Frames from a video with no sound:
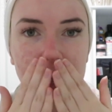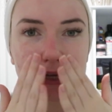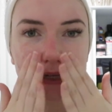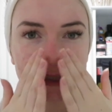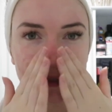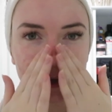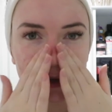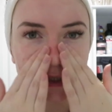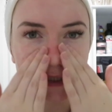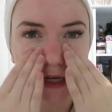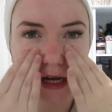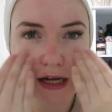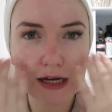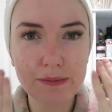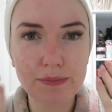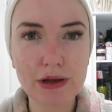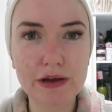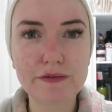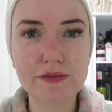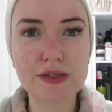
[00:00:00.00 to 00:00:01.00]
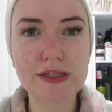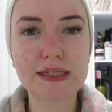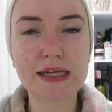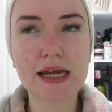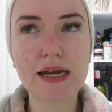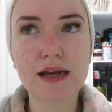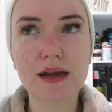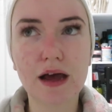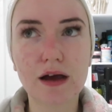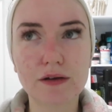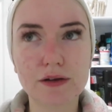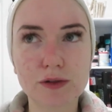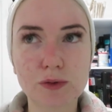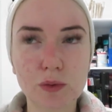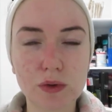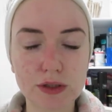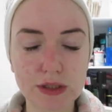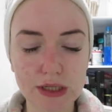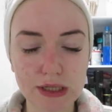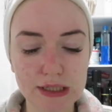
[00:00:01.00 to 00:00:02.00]
It's got a tiny bit of a scent. That's
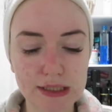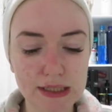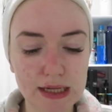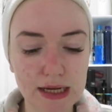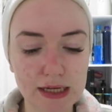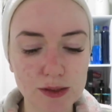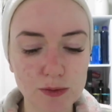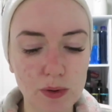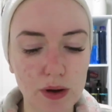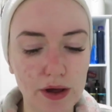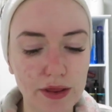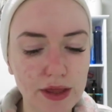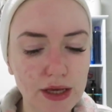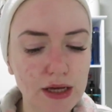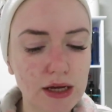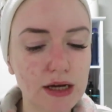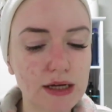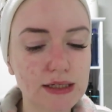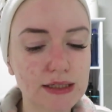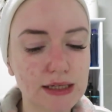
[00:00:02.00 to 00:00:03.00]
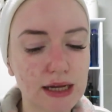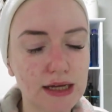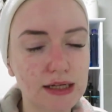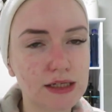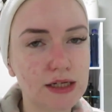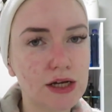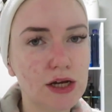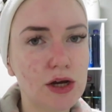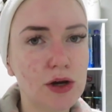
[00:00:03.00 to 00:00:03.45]
what I was going to say as well. I think I said